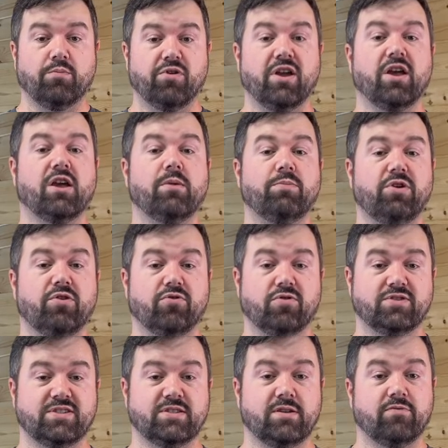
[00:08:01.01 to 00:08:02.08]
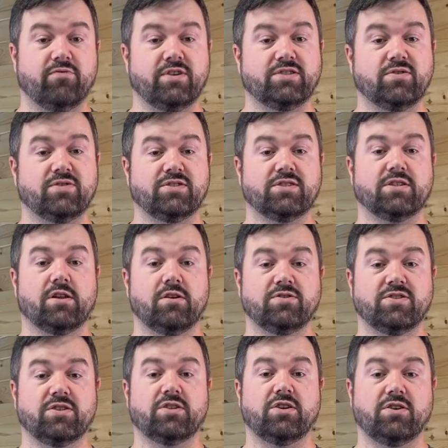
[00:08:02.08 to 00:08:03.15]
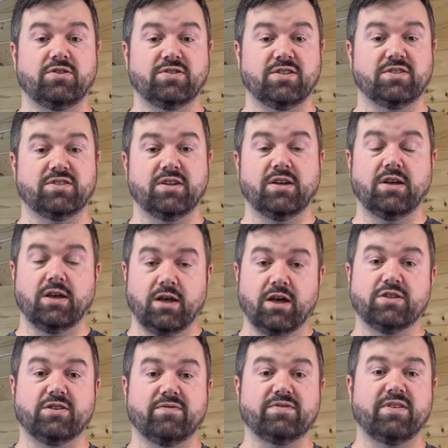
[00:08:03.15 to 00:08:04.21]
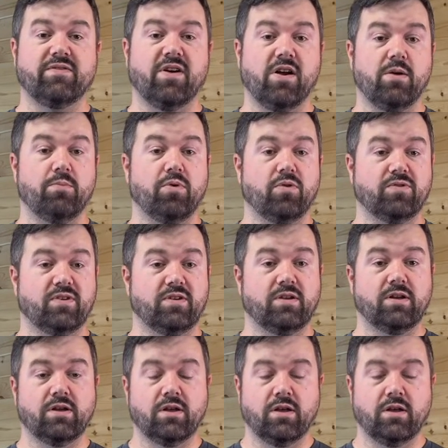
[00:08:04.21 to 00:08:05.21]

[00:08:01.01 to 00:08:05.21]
Bringing compute resources closer to users is obviously very important.